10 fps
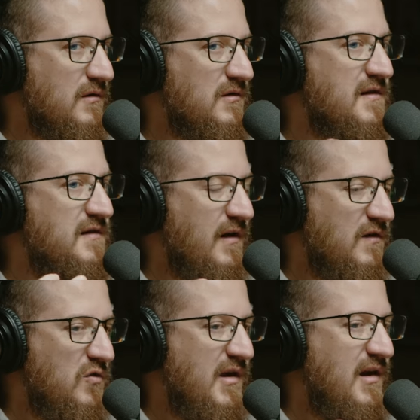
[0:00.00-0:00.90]
listening
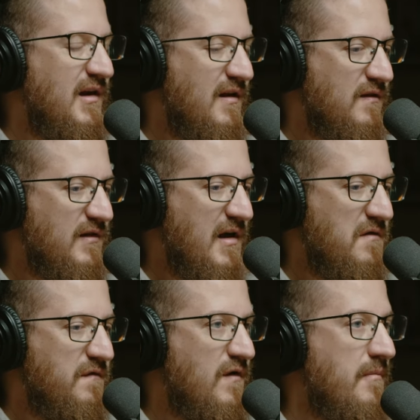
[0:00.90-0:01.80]
to and getting
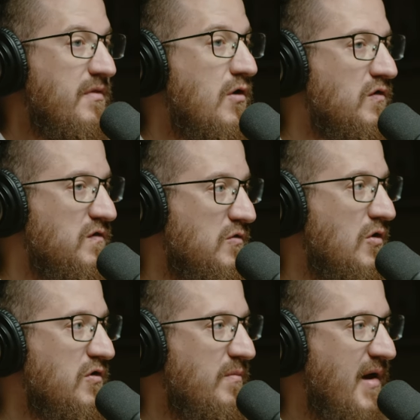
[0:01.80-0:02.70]
insight from those who
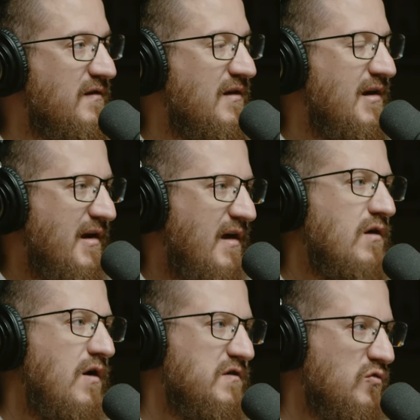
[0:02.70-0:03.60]
know you best mm-hmm. is
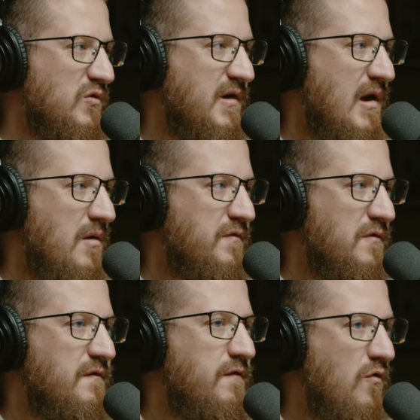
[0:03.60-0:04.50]
also really
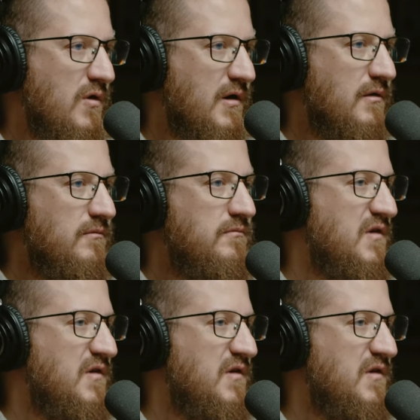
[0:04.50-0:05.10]
helpful for